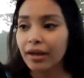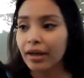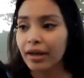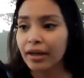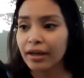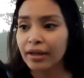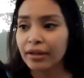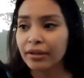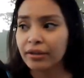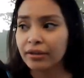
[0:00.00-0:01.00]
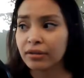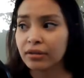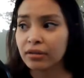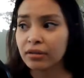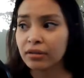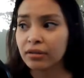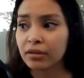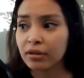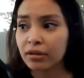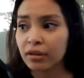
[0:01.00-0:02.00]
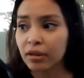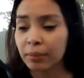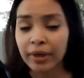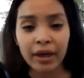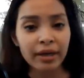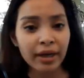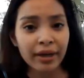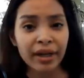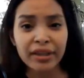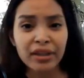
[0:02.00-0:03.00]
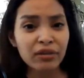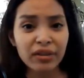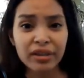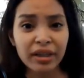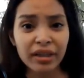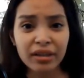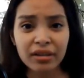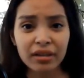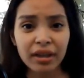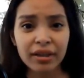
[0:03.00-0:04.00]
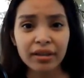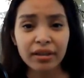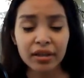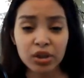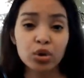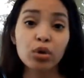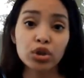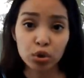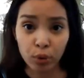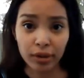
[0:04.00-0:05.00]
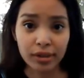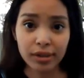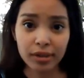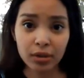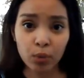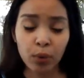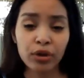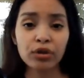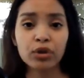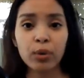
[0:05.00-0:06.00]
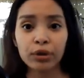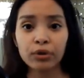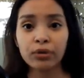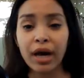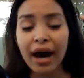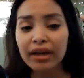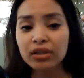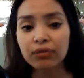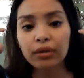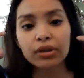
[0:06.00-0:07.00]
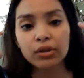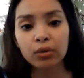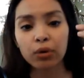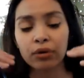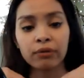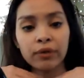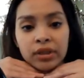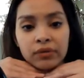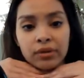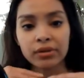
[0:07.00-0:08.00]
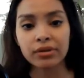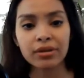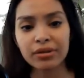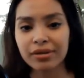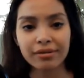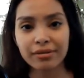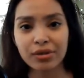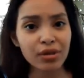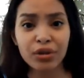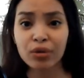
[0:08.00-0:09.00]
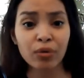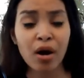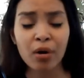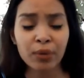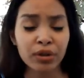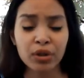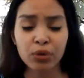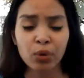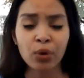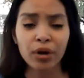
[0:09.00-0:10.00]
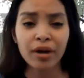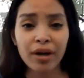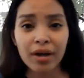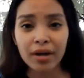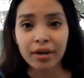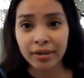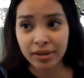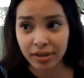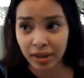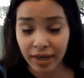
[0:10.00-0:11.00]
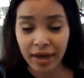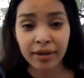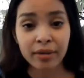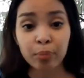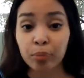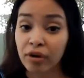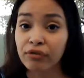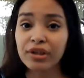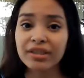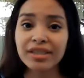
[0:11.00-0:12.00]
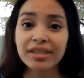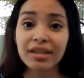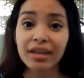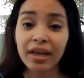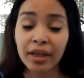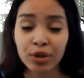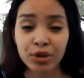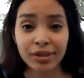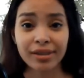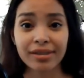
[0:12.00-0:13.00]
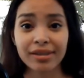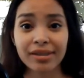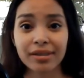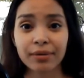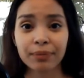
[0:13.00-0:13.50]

And but again, at the end of the day, like, it's your choice whether you want to do the eyes first or the face first. There's nothing wrong with either or. It's again preference and logistics.